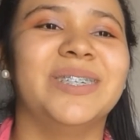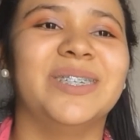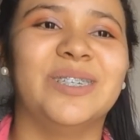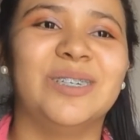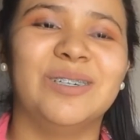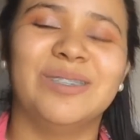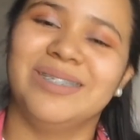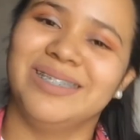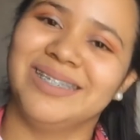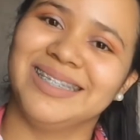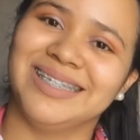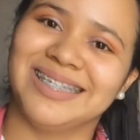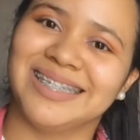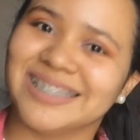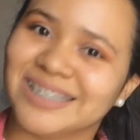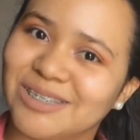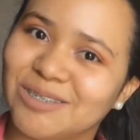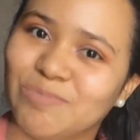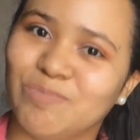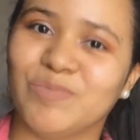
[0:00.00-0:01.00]
oh,
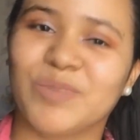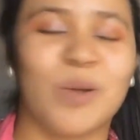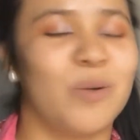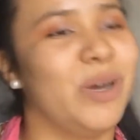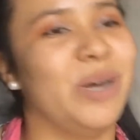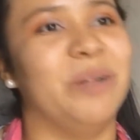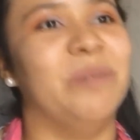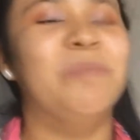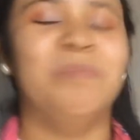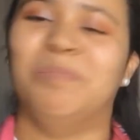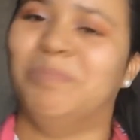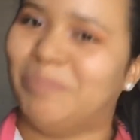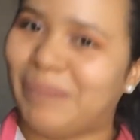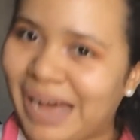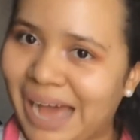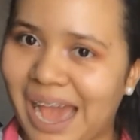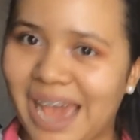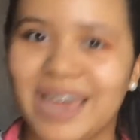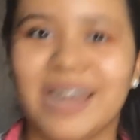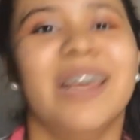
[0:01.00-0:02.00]
well,
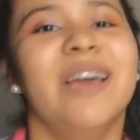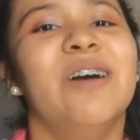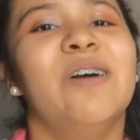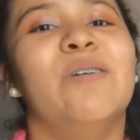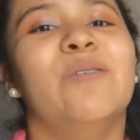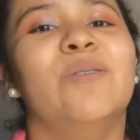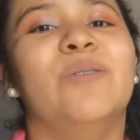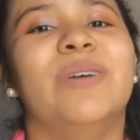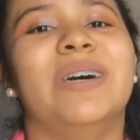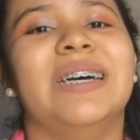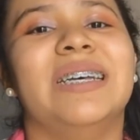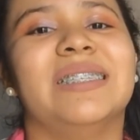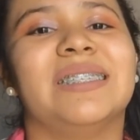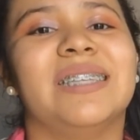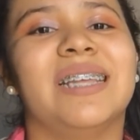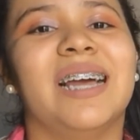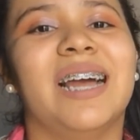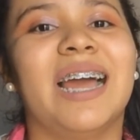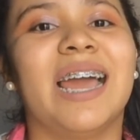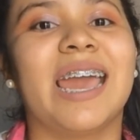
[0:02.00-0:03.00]
mine was
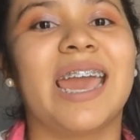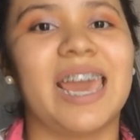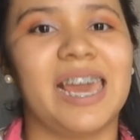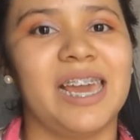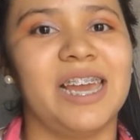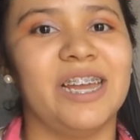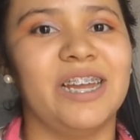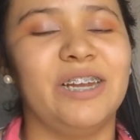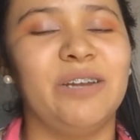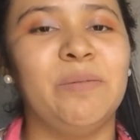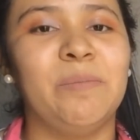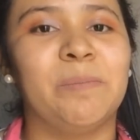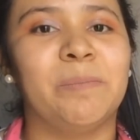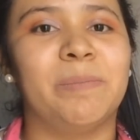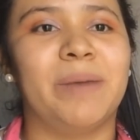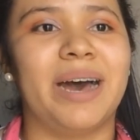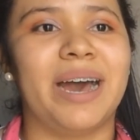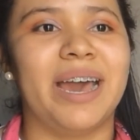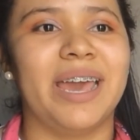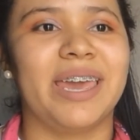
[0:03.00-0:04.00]
Here
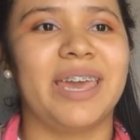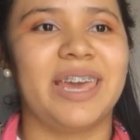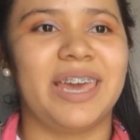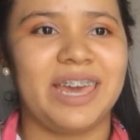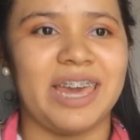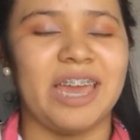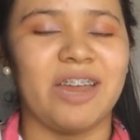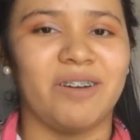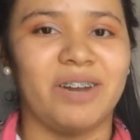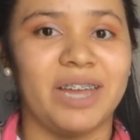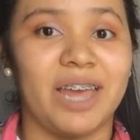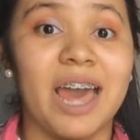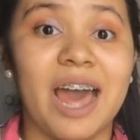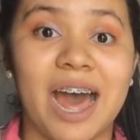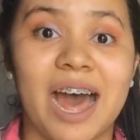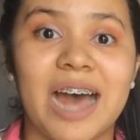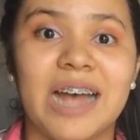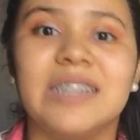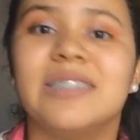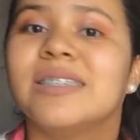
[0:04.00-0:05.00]
by Kiera
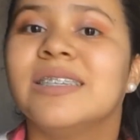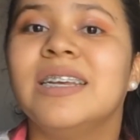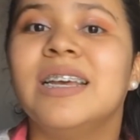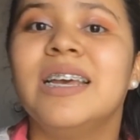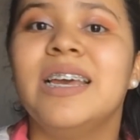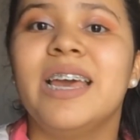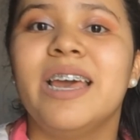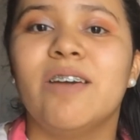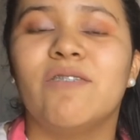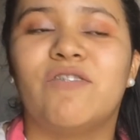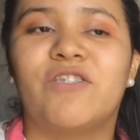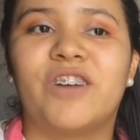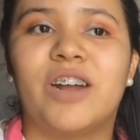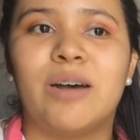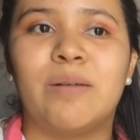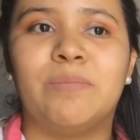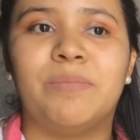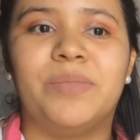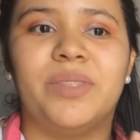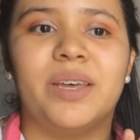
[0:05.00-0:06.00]
Cass
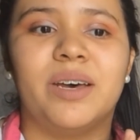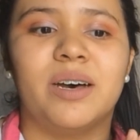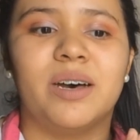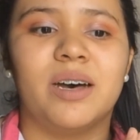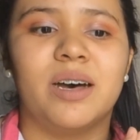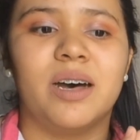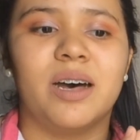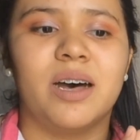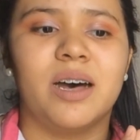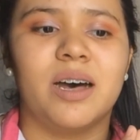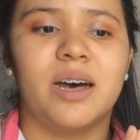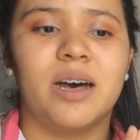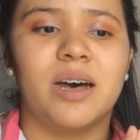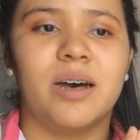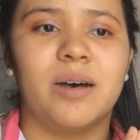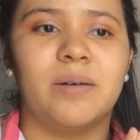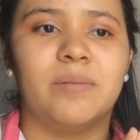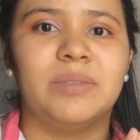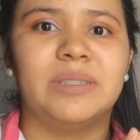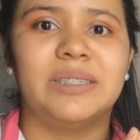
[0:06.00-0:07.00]
from
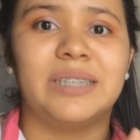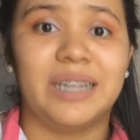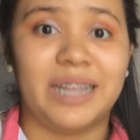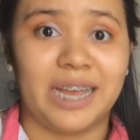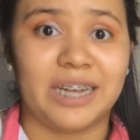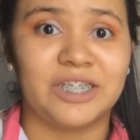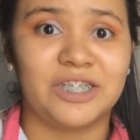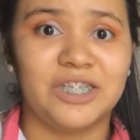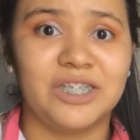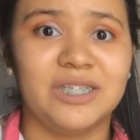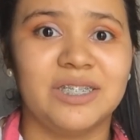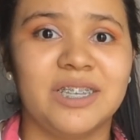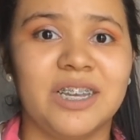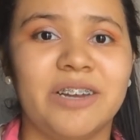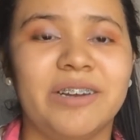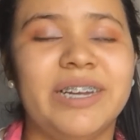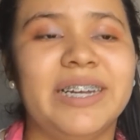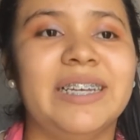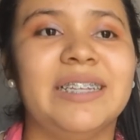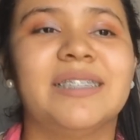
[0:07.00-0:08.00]
the Selection
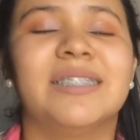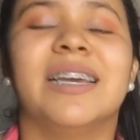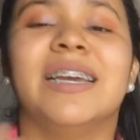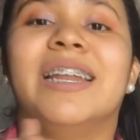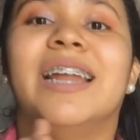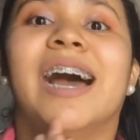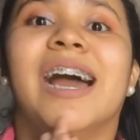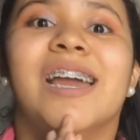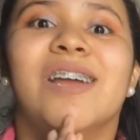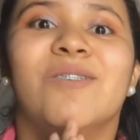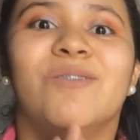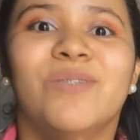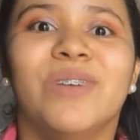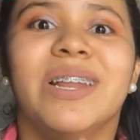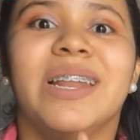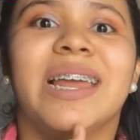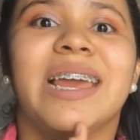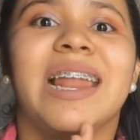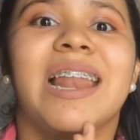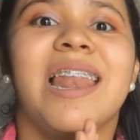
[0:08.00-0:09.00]
series, and I
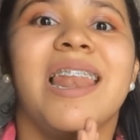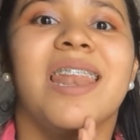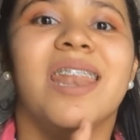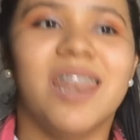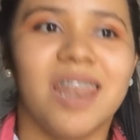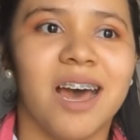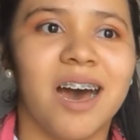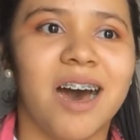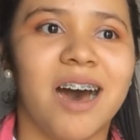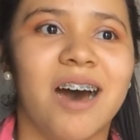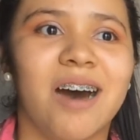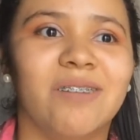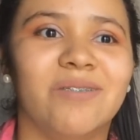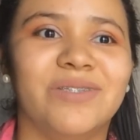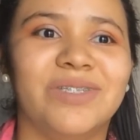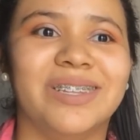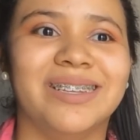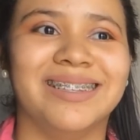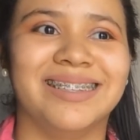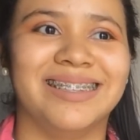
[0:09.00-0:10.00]
really love
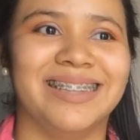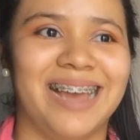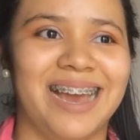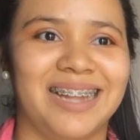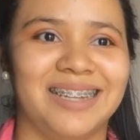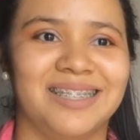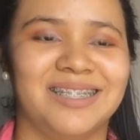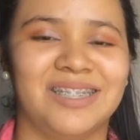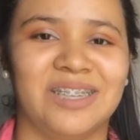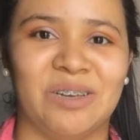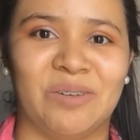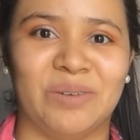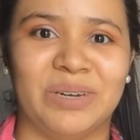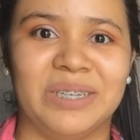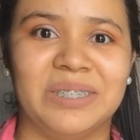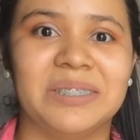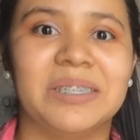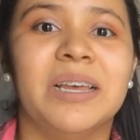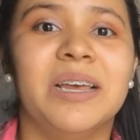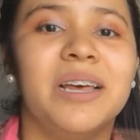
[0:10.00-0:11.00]
that
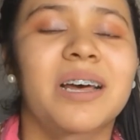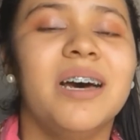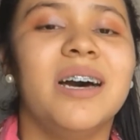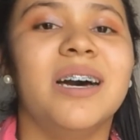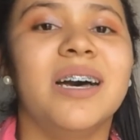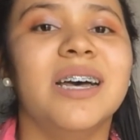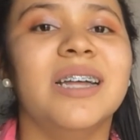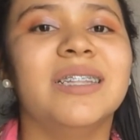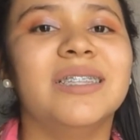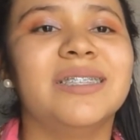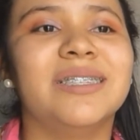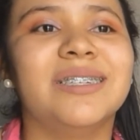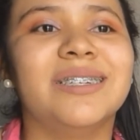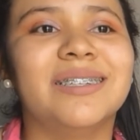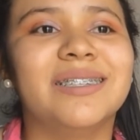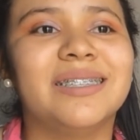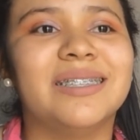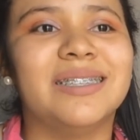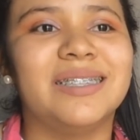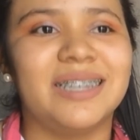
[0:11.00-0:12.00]
series.
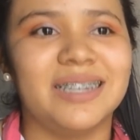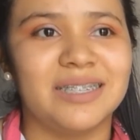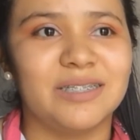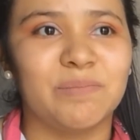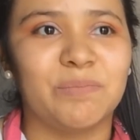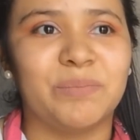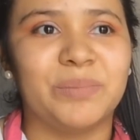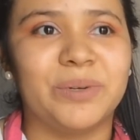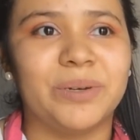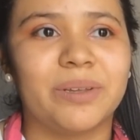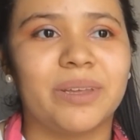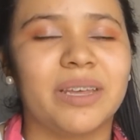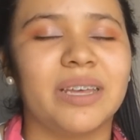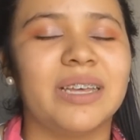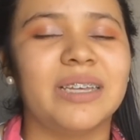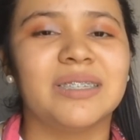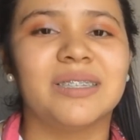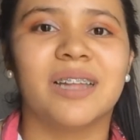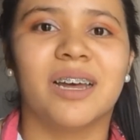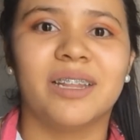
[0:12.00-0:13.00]
Until this book,
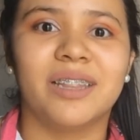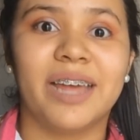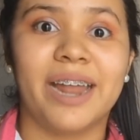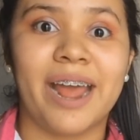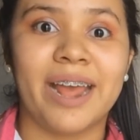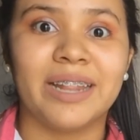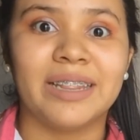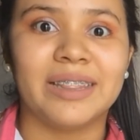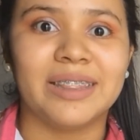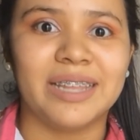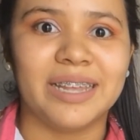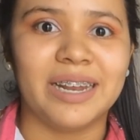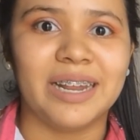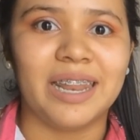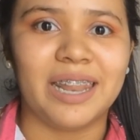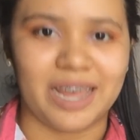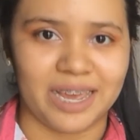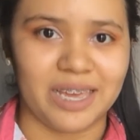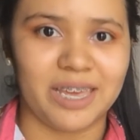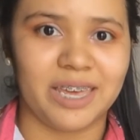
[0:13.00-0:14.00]
it's not that I
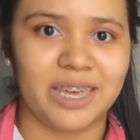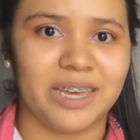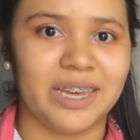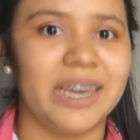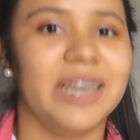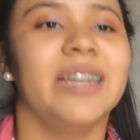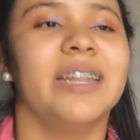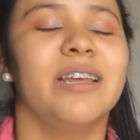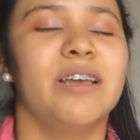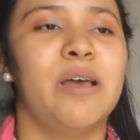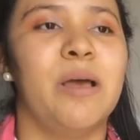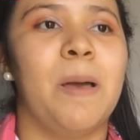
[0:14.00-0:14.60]
didn't like it,